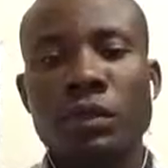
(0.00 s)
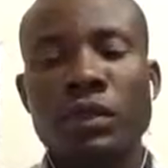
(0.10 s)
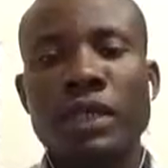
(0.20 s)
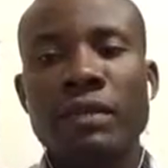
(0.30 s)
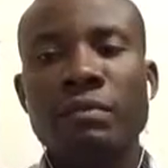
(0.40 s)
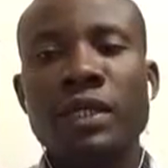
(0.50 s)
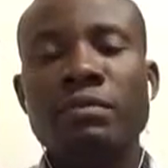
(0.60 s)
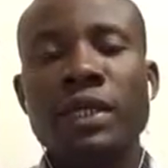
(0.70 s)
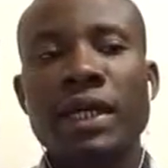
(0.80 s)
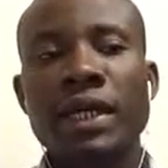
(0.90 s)
What I mean
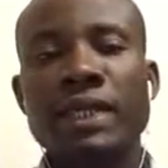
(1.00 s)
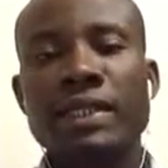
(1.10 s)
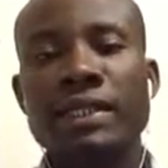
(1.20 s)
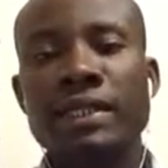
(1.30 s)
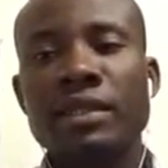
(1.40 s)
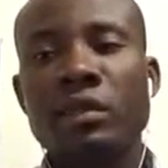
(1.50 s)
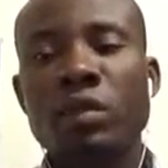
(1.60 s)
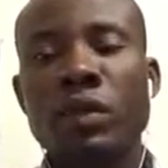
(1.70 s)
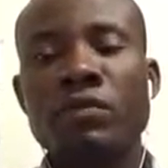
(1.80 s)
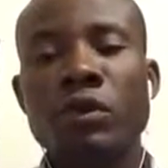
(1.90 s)
by an analog
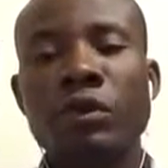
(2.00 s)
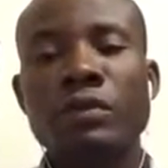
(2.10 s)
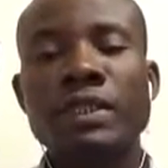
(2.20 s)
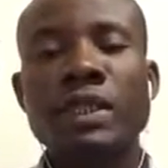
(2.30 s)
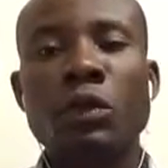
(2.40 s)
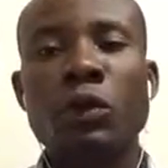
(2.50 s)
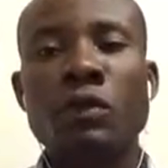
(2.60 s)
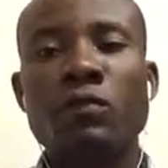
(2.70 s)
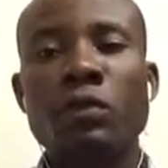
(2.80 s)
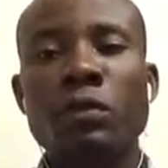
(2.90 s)
waveform is a
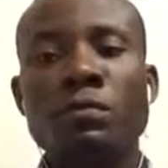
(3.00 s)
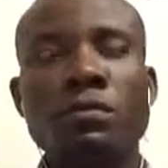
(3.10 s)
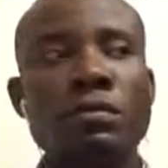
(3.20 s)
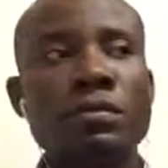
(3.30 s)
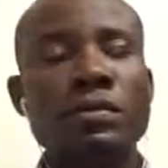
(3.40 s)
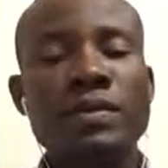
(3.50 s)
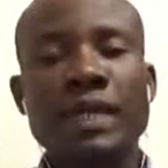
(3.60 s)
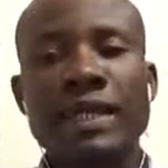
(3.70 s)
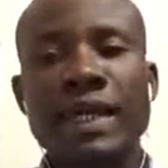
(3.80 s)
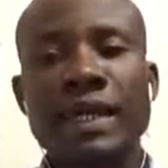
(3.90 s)
waveform
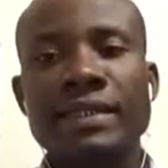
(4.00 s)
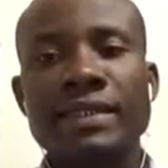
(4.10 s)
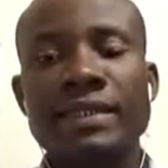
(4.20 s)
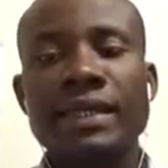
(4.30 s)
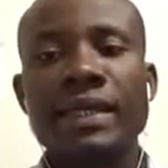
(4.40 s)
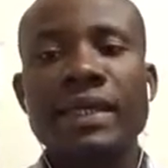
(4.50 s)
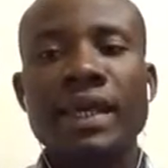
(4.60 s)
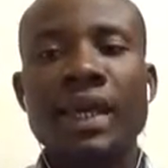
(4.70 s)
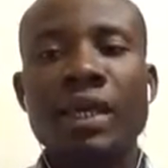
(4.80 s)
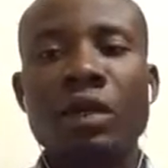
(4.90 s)
that has
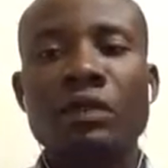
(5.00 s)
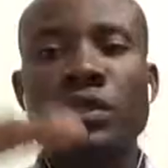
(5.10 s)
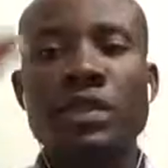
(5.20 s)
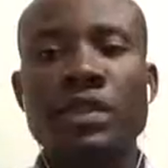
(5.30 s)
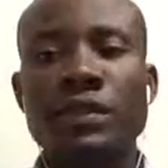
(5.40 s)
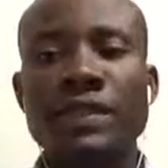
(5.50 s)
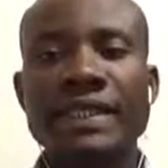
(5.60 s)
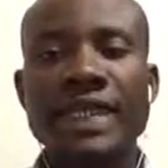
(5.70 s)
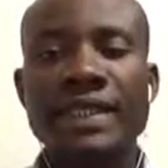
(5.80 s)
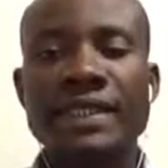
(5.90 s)
a continuous
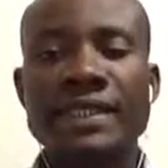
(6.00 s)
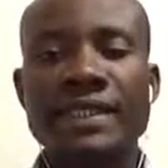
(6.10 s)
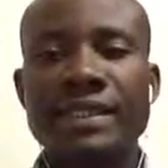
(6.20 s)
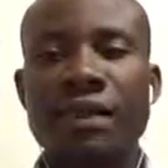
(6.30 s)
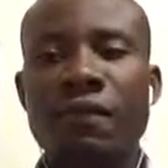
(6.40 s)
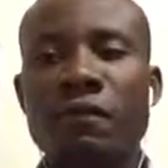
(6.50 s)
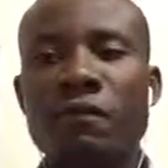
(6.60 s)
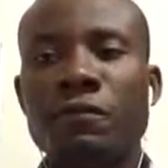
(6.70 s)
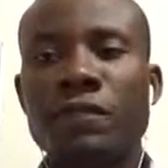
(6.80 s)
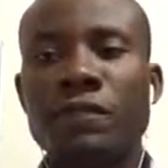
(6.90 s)
set of
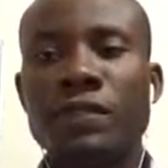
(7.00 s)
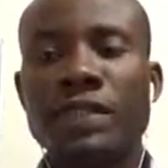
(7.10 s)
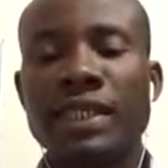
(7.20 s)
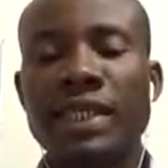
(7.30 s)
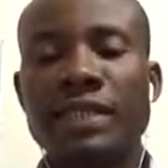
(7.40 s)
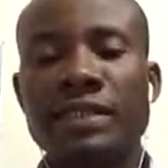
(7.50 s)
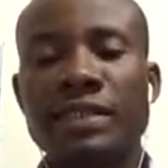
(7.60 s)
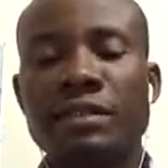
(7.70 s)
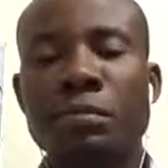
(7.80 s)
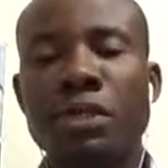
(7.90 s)

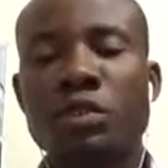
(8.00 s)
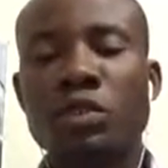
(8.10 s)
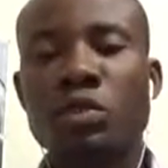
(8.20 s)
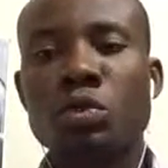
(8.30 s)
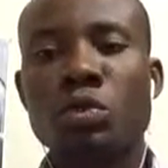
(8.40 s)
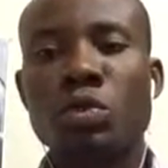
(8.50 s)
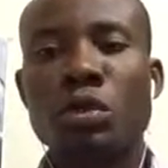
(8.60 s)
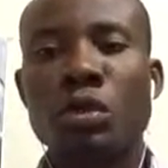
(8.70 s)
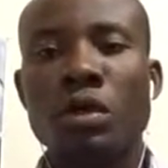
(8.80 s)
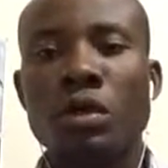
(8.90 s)
stages it passes through.
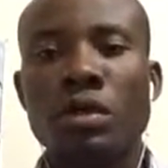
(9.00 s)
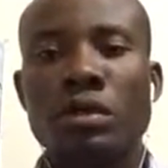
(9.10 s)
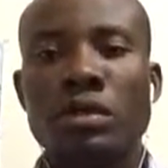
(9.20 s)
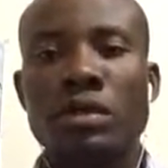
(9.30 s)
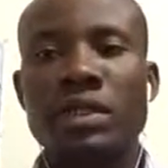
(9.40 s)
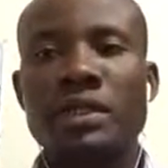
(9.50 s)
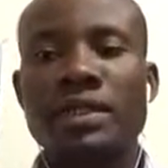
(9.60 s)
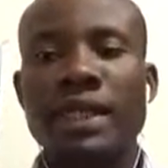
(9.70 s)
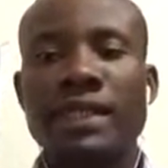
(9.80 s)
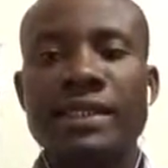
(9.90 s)
The
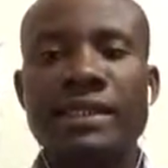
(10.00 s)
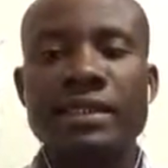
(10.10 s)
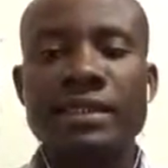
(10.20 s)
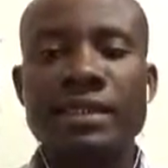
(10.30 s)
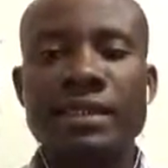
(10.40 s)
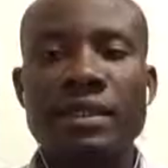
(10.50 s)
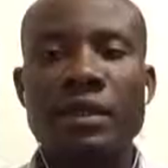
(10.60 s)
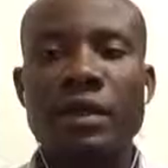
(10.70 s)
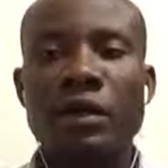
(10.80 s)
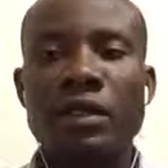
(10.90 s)
stages
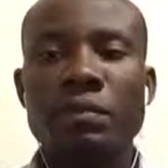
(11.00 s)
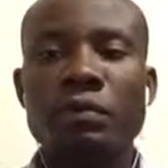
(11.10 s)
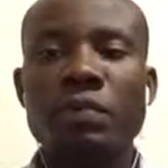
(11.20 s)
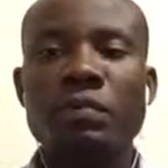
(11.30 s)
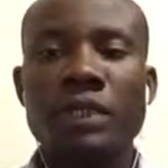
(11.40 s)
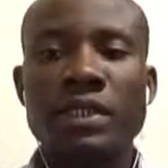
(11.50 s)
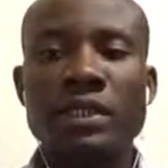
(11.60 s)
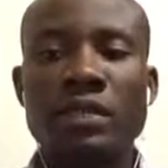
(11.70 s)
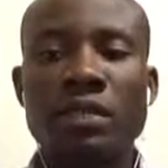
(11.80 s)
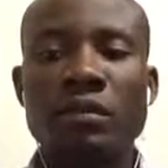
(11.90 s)
or the
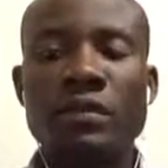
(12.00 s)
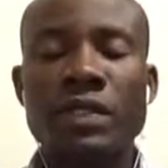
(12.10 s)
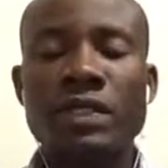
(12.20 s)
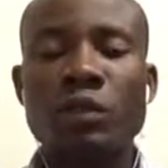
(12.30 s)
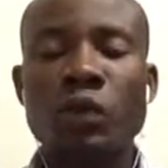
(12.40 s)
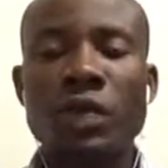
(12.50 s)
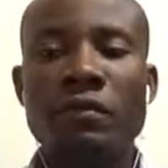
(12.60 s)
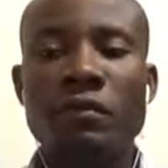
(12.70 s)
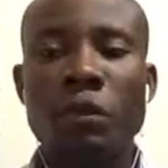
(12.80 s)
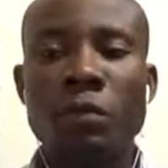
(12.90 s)
movement of this
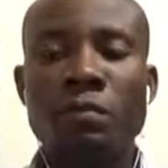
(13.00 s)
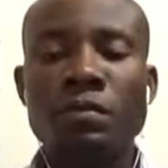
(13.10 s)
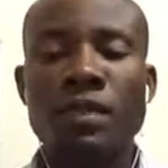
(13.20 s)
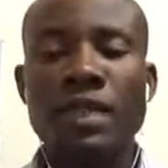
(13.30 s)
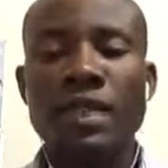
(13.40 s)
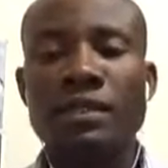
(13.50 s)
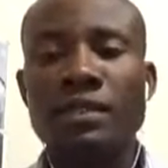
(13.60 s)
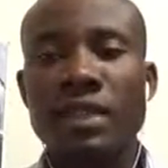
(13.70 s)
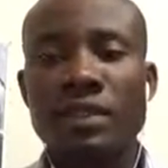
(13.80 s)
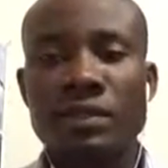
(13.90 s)
waveform is
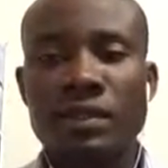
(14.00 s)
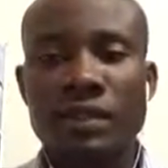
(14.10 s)
not